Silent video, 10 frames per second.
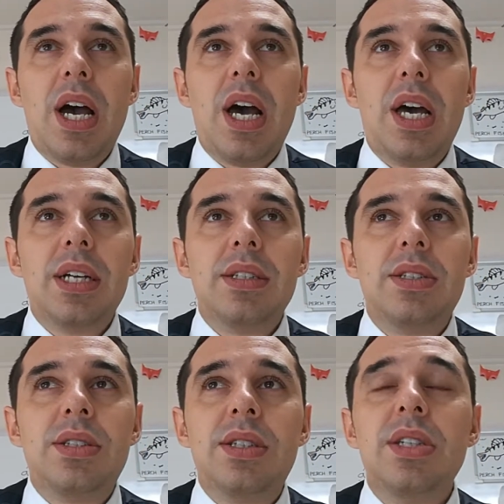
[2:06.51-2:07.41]
And
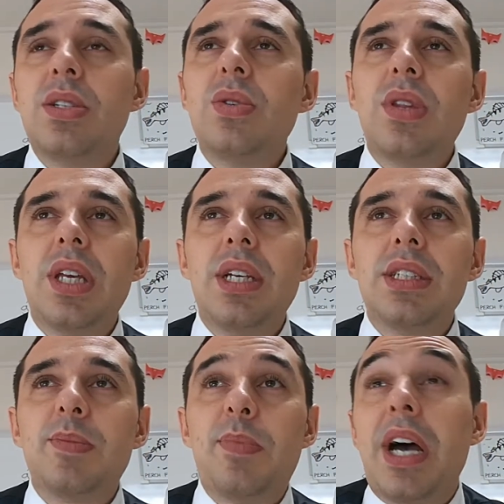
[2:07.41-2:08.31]
to do
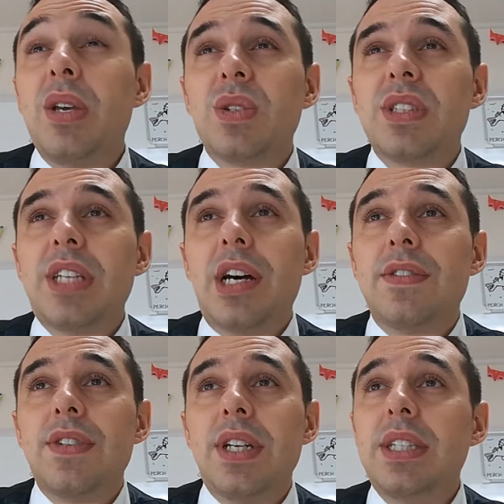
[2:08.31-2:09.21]
things by
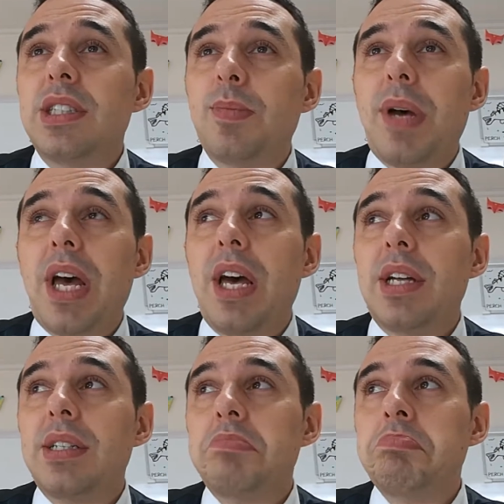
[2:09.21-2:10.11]
yourself in Japan,